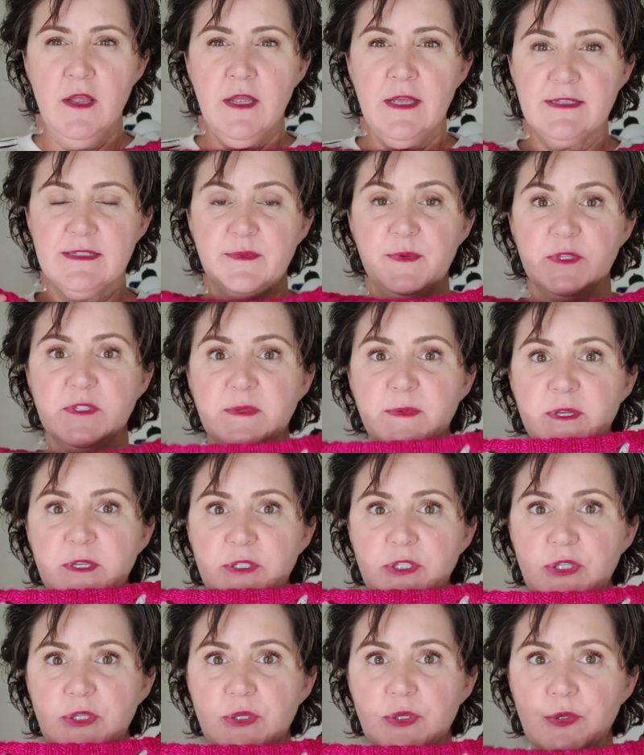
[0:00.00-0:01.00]
it's supposed to
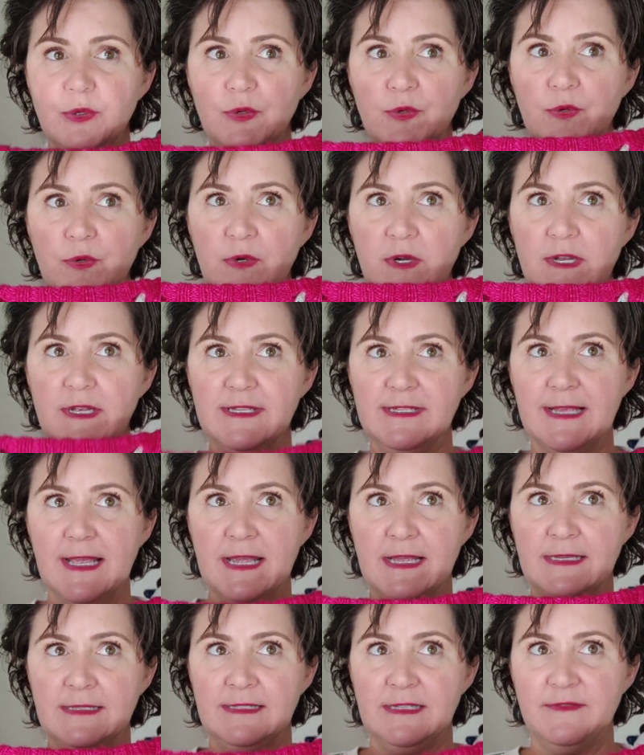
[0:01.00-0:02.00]
be 2
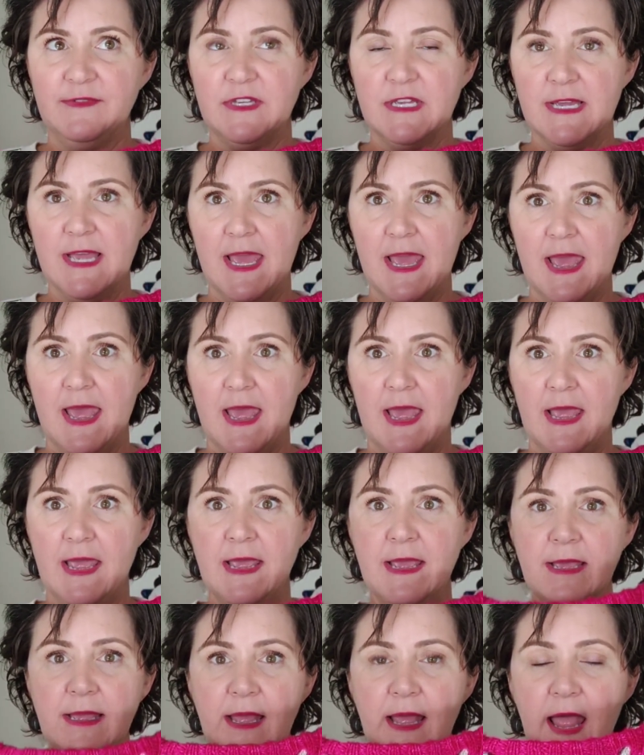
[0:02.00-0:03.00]
skeins of
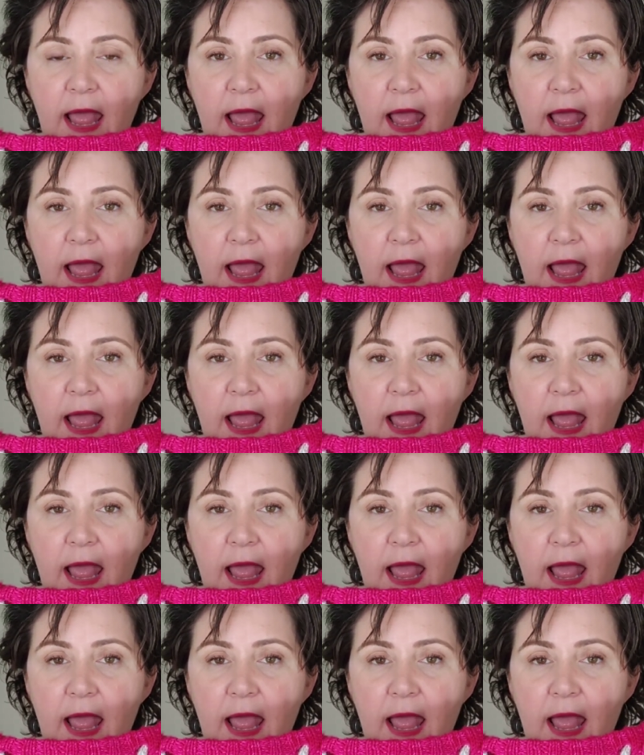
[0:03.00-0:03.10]
DK,